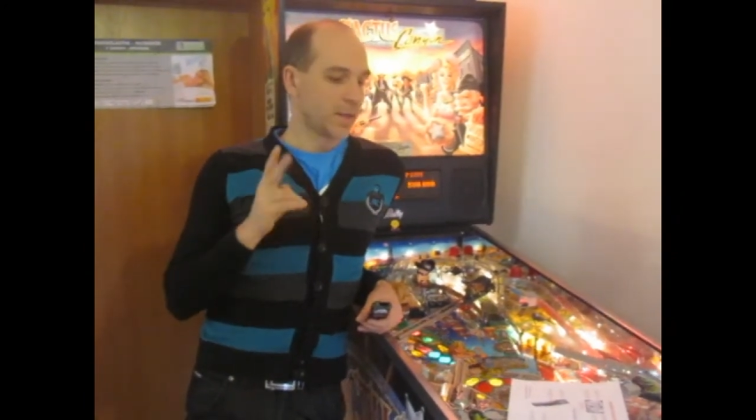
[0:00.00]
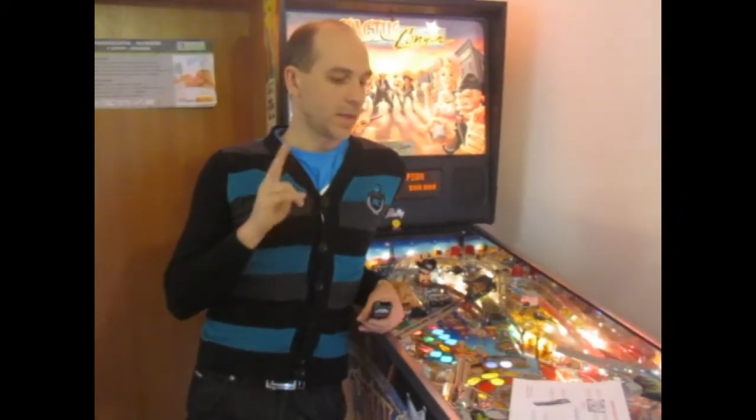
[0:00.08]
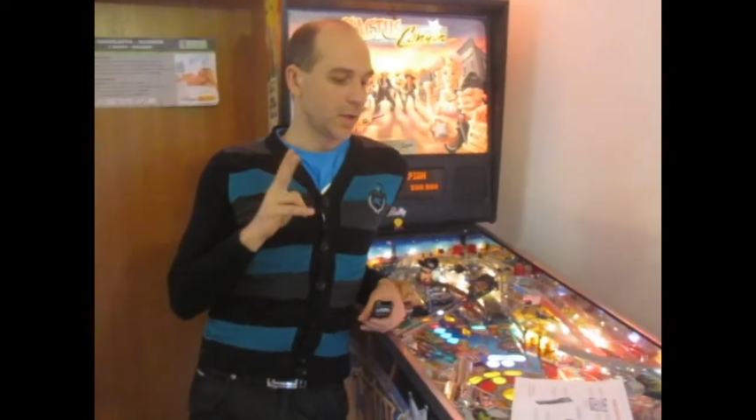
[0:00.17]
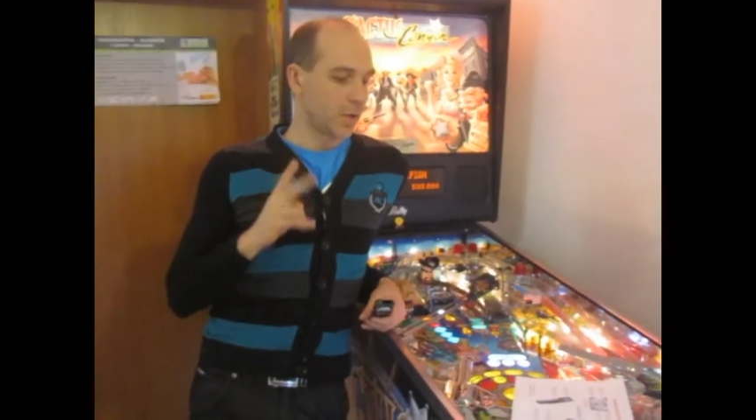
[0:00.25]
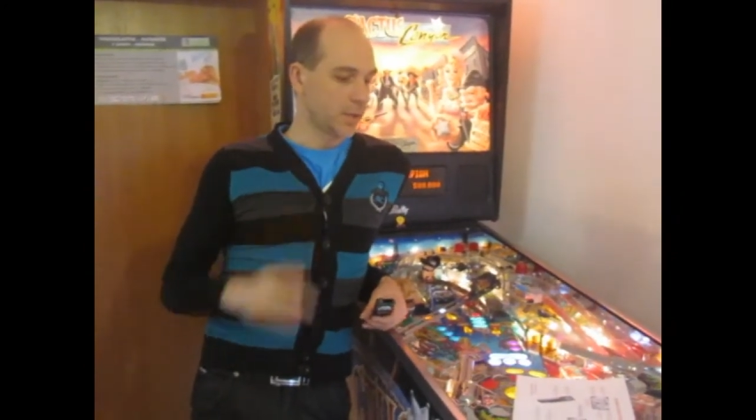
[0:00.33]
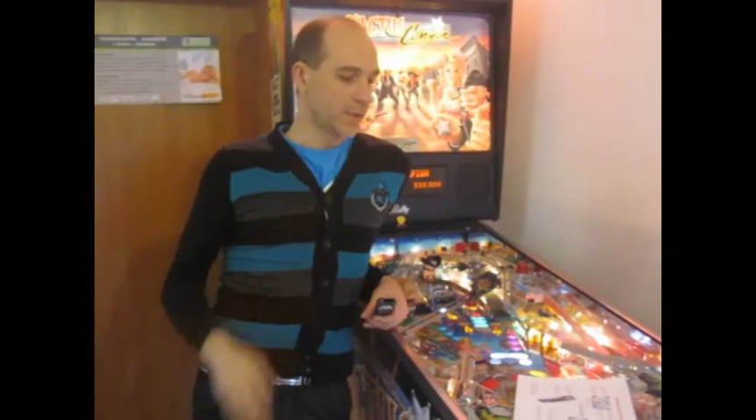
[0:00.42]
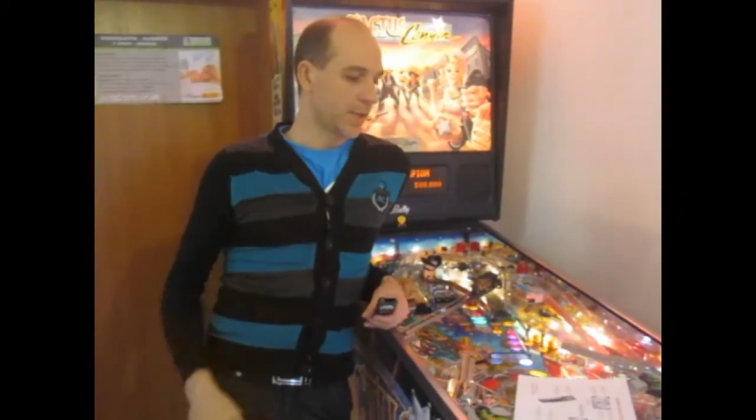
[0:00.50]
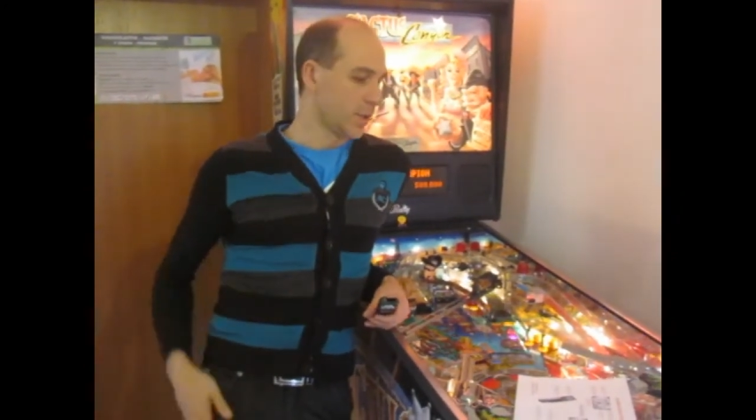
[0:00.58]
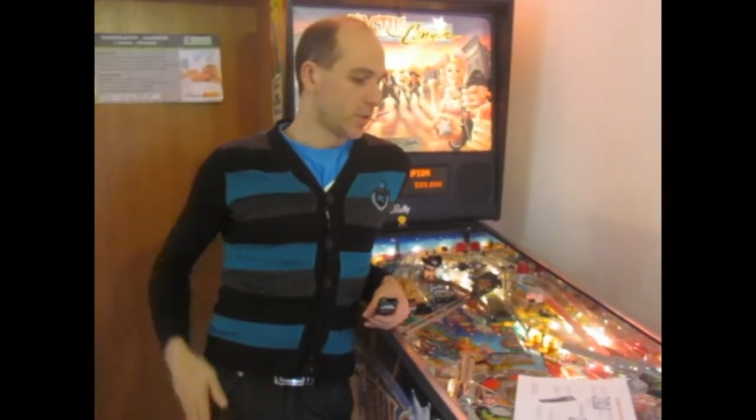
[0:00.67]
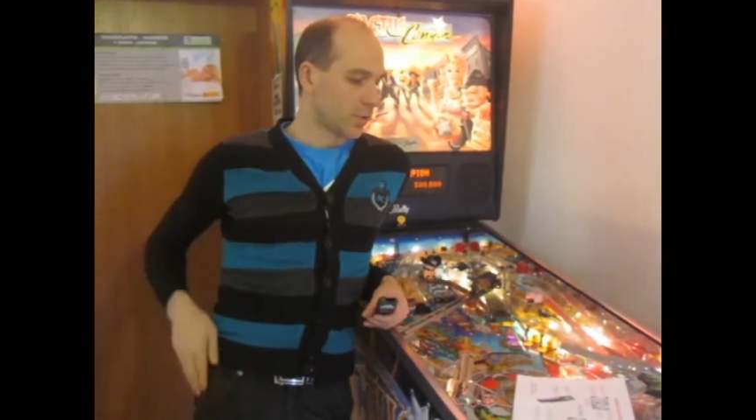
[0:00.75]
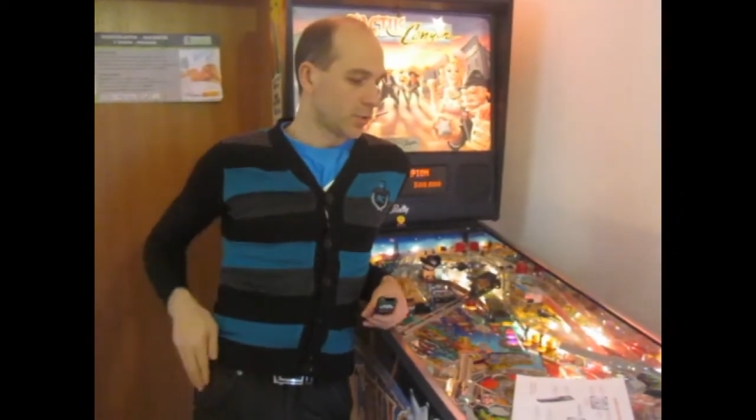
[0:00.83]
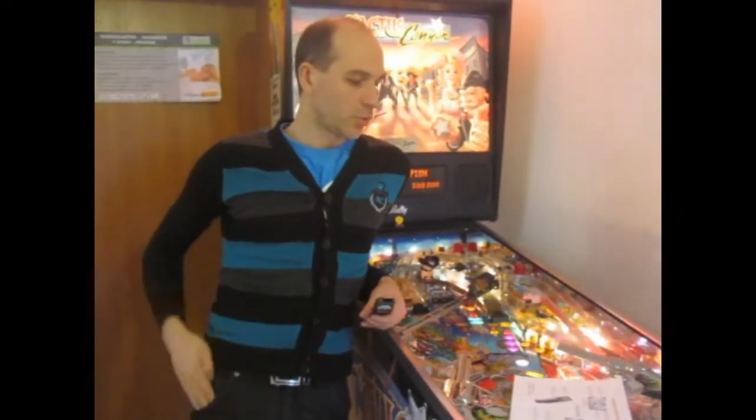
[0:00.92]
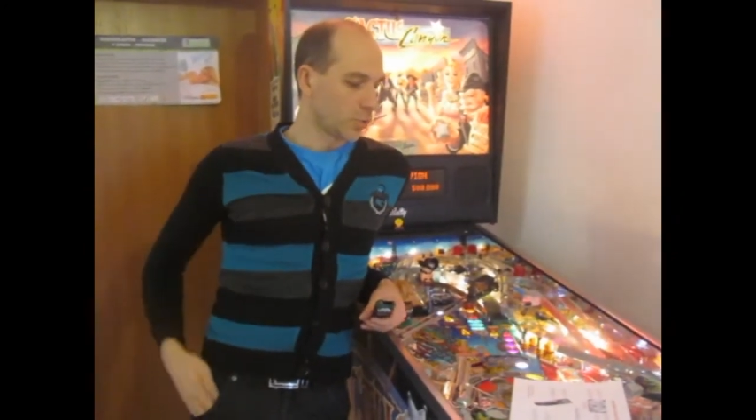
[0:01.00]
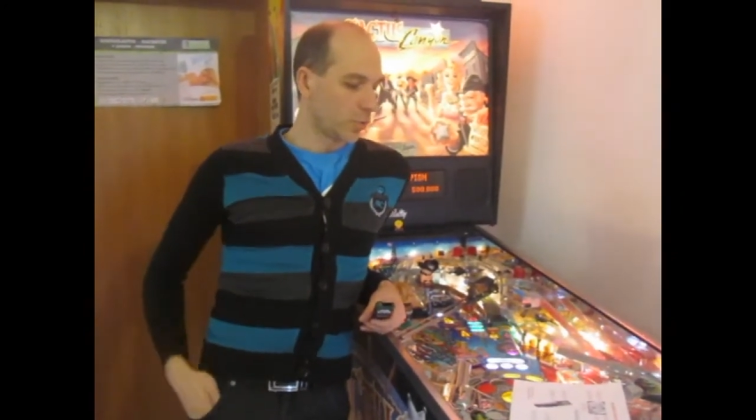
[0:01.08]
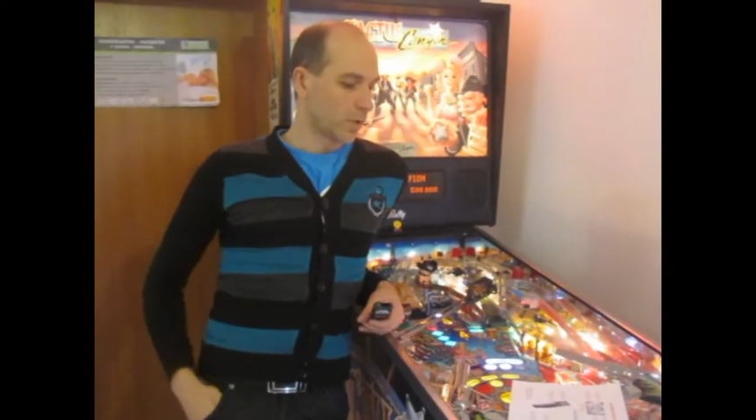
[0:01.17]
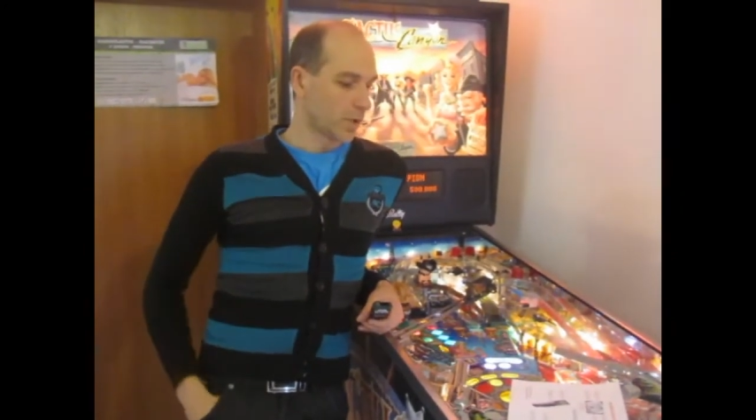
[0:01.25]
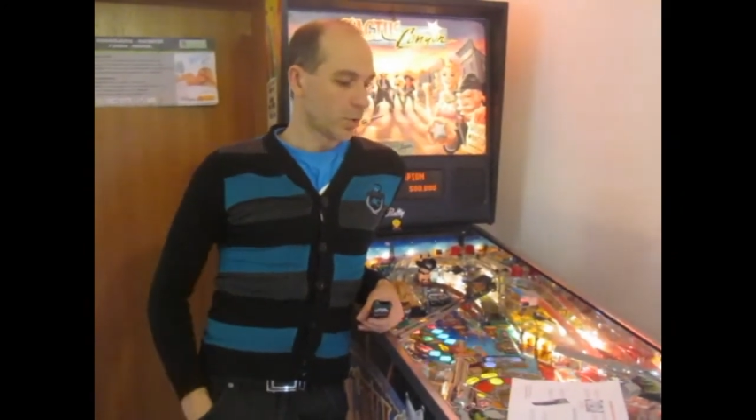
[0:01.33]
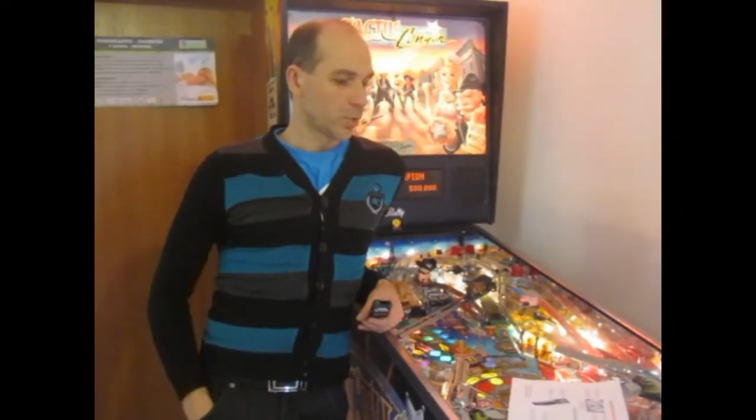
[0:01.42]
There are only
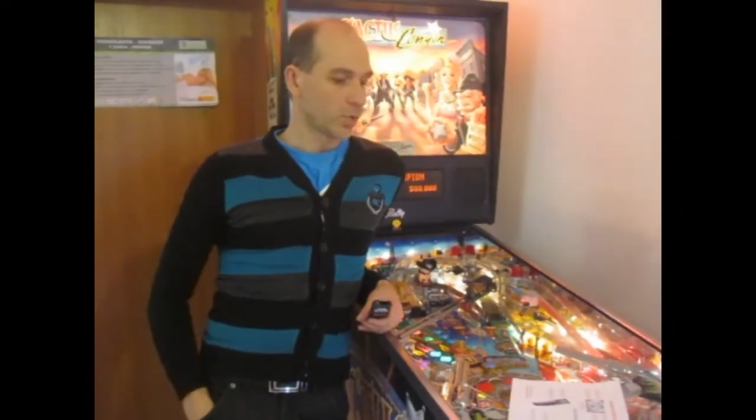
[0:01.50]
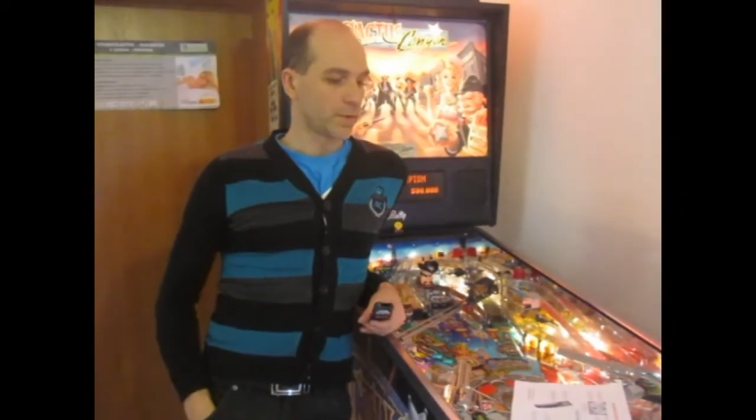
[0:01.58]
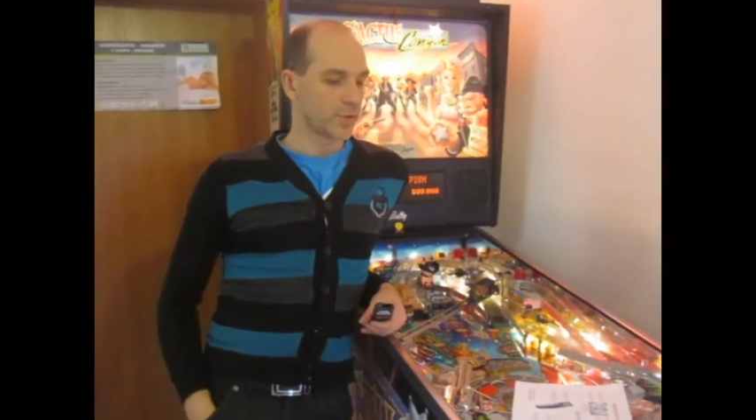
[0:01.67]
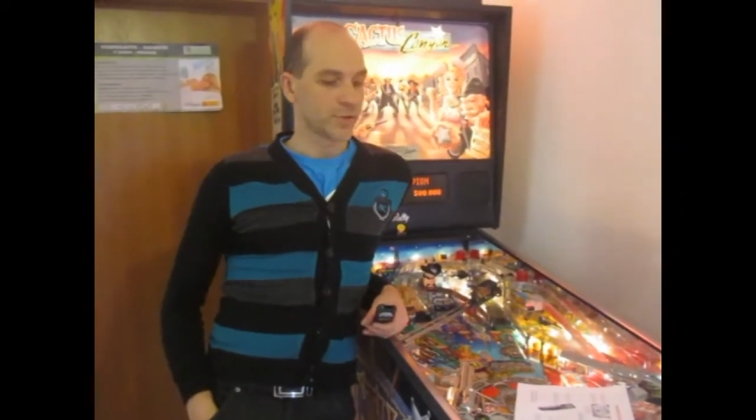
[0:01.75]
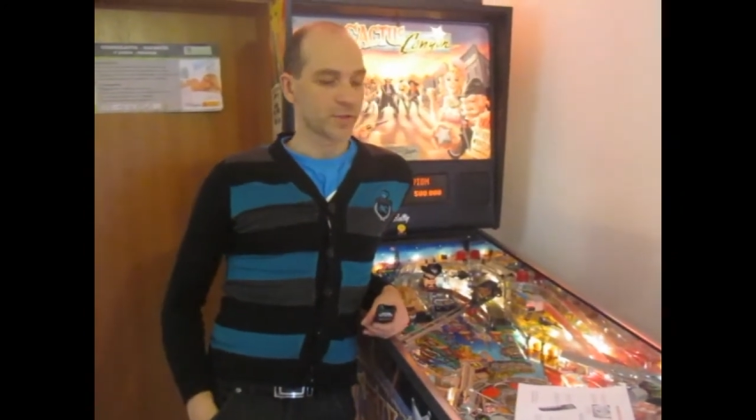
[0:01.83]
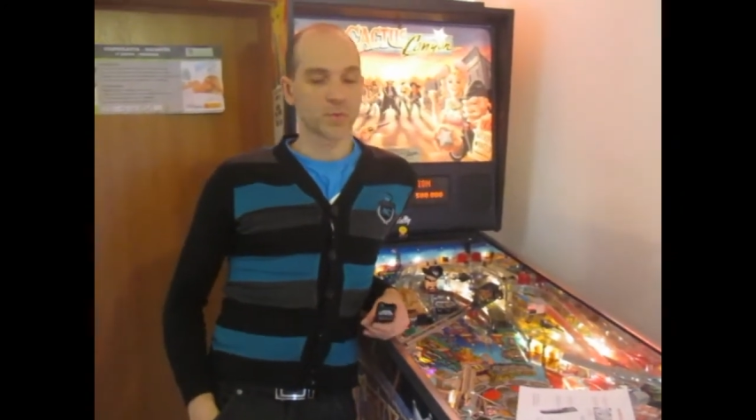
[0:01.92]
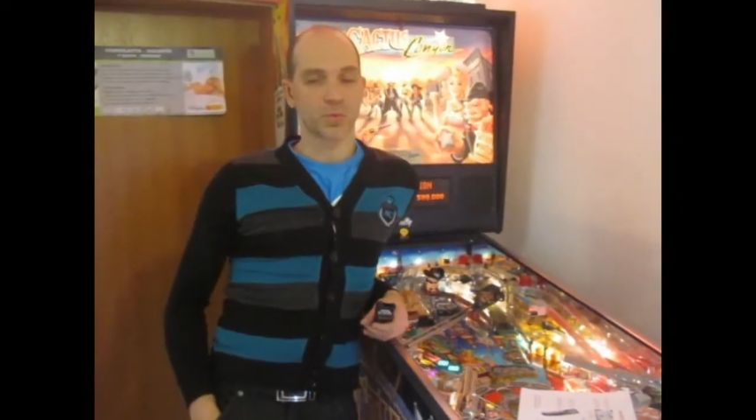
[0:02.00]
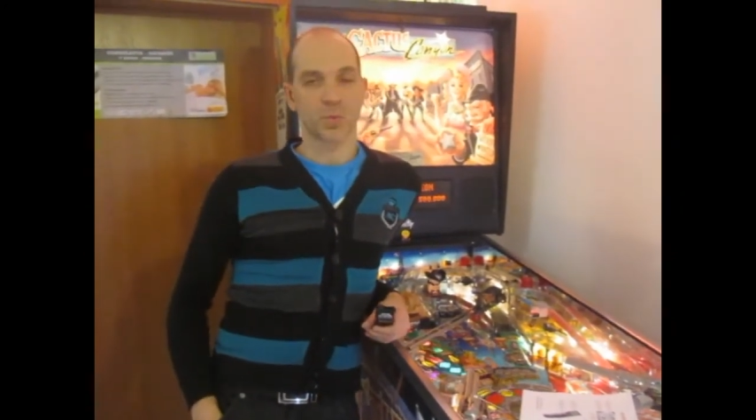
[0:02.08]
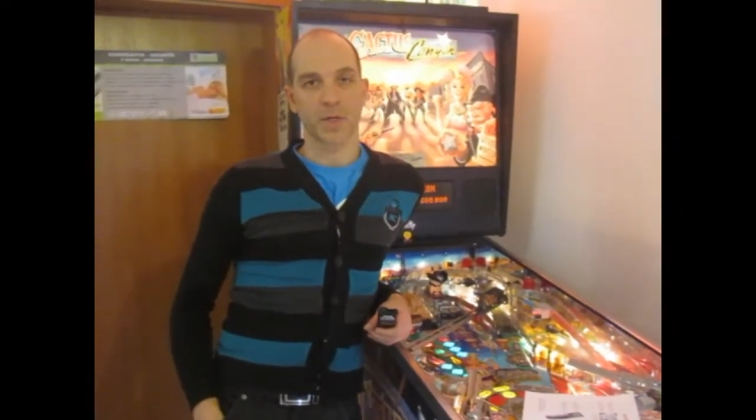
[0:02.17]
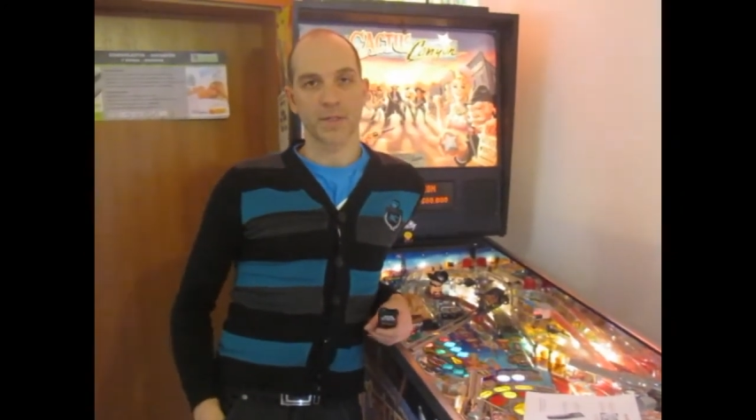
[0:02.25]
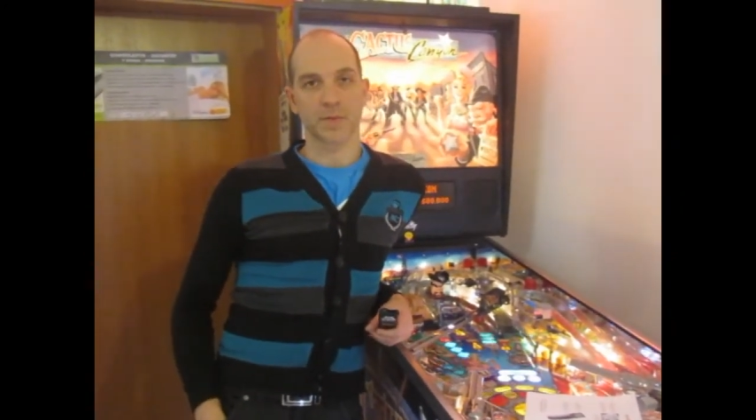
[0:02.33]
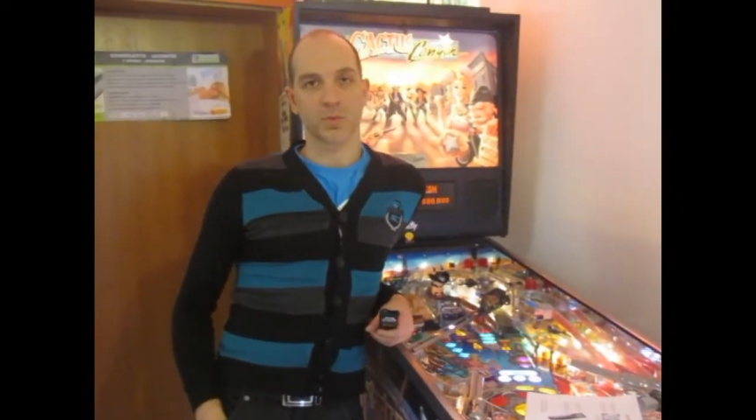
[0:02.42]
2 revisions what